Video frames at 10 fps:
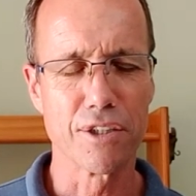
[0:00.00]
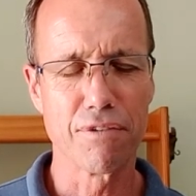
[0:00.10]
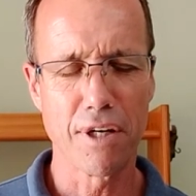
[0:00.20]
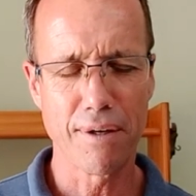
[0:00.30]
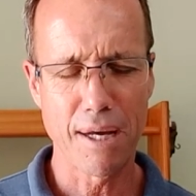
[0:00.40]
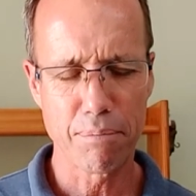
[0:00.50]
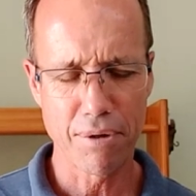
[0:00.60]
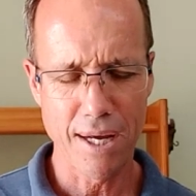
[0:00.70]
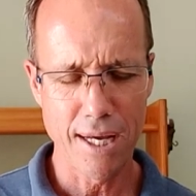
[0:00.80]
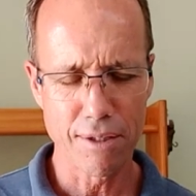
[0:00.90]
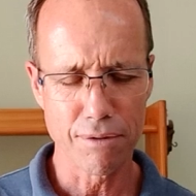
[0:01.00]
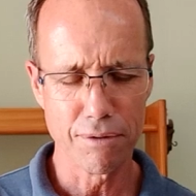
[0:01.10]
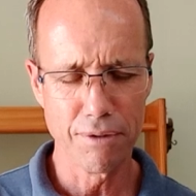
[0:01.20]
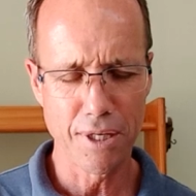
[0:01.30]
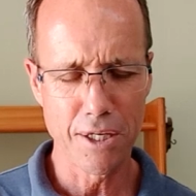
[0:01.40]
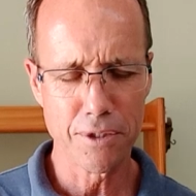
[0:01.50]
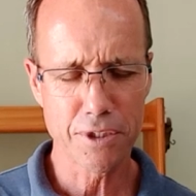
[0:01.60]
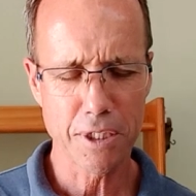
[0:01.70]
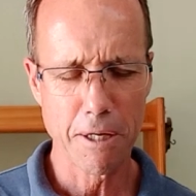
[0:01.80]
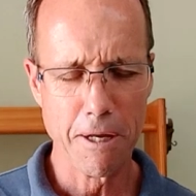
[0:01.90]
Father, I pray that all
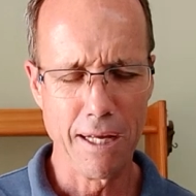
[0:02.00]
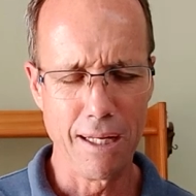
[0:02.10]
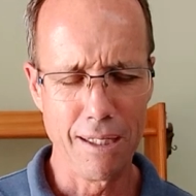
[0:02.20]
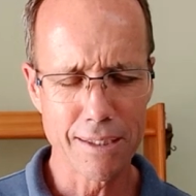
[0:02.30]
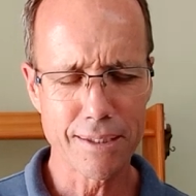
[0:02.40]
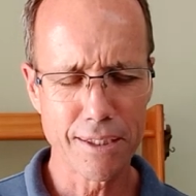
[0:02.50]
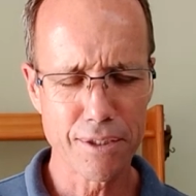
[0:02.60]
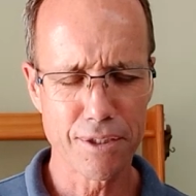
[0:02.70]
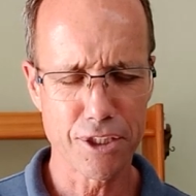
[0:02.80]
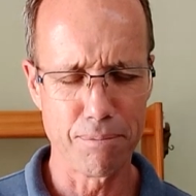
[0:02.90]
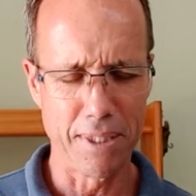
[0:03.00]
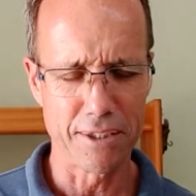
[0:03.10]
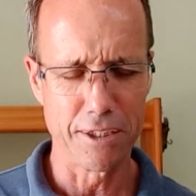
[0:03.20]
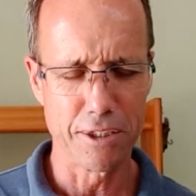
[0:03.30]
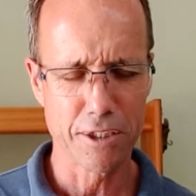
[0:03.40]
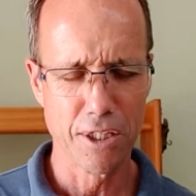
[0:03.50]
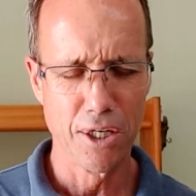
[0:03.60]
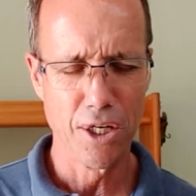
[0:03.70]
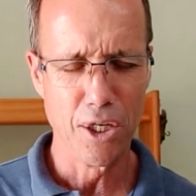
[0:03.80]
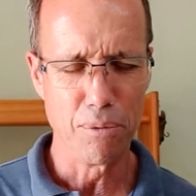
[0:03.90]
those listening to this message
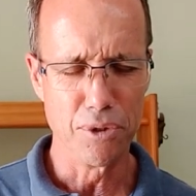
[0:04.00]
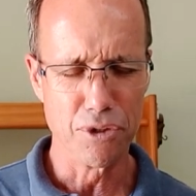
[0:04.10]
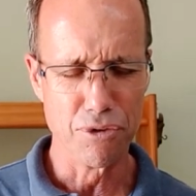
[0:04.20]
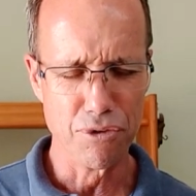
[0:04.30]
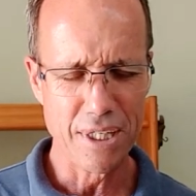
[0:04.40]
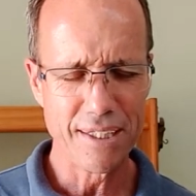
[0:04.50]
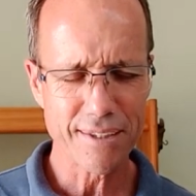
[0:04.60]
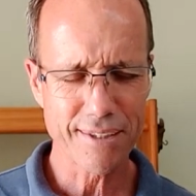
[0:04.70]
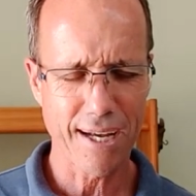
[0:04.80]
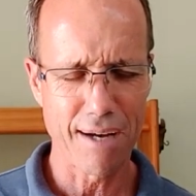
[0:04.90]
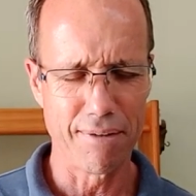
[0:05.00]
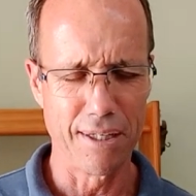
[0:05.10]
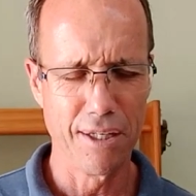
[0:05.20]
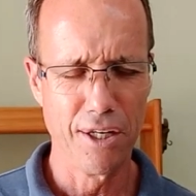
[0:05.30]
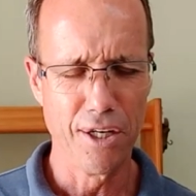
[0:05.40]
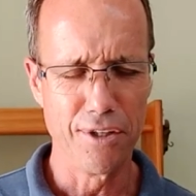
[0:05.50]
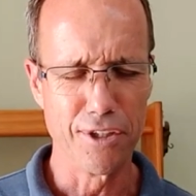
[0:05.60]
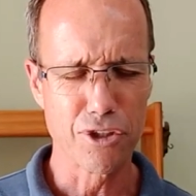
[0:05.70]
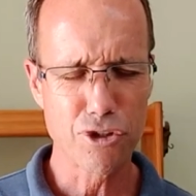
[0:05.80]
would rediscover the